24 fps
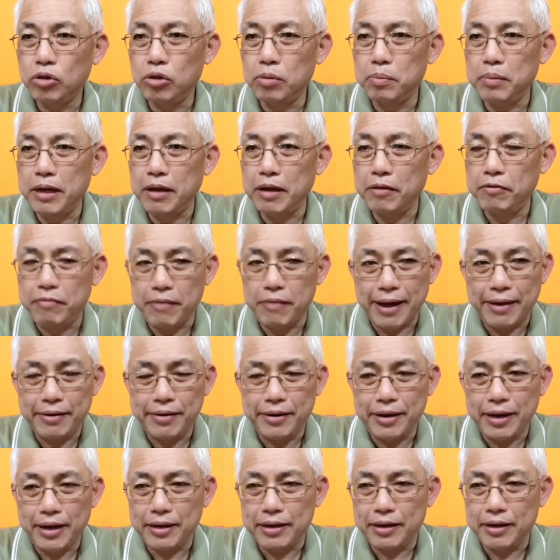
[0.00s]
to be a
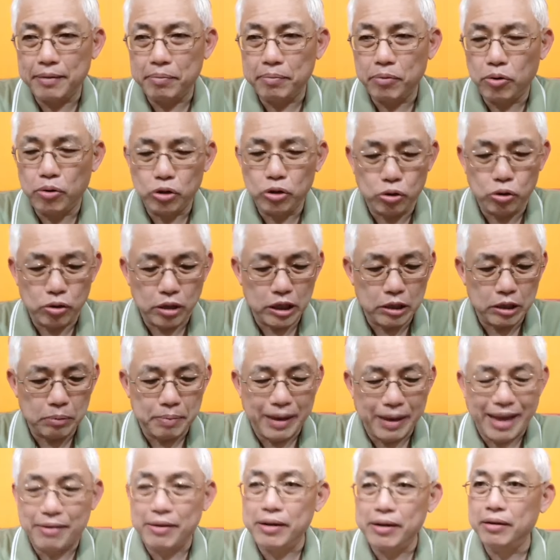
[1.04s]
fairer and a more
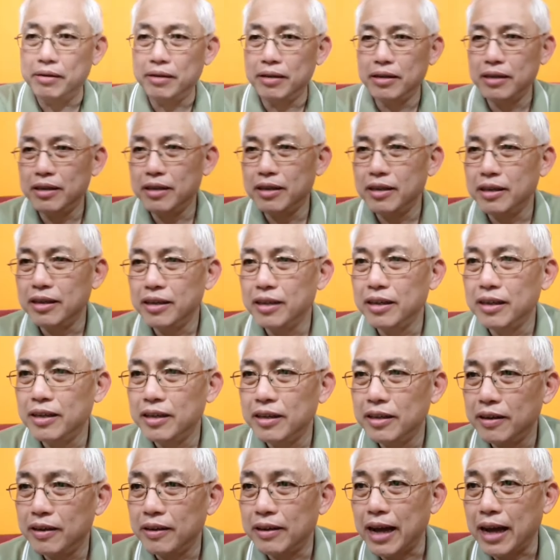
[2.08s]
transparent.
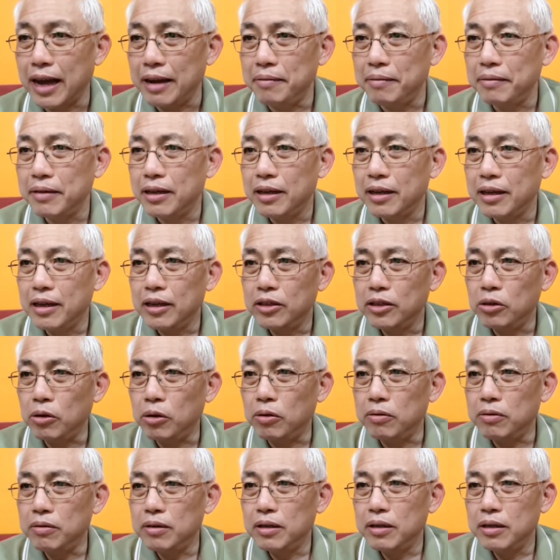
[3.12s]
Okay,
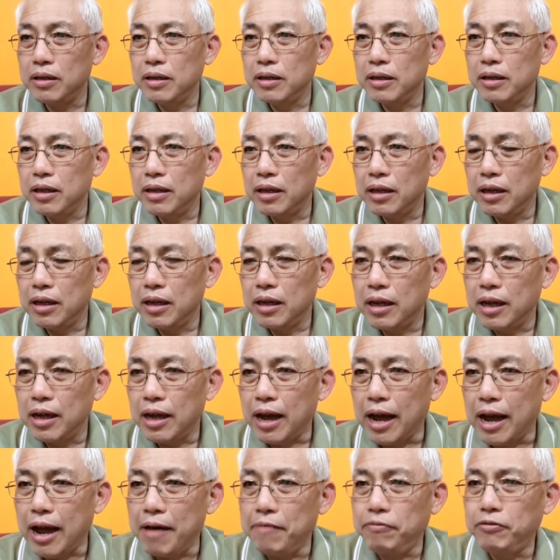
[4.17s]
so
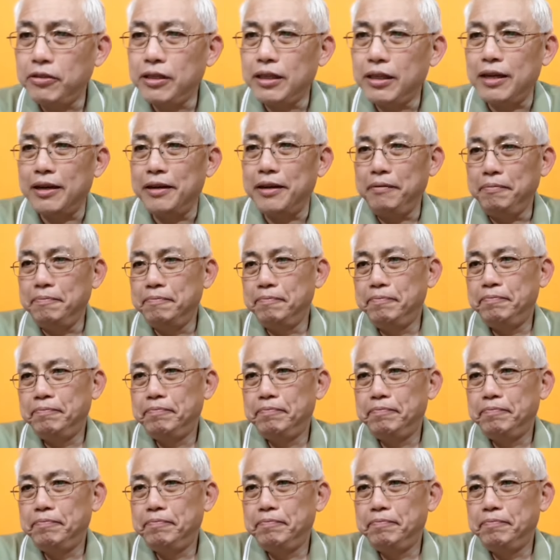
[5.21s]
after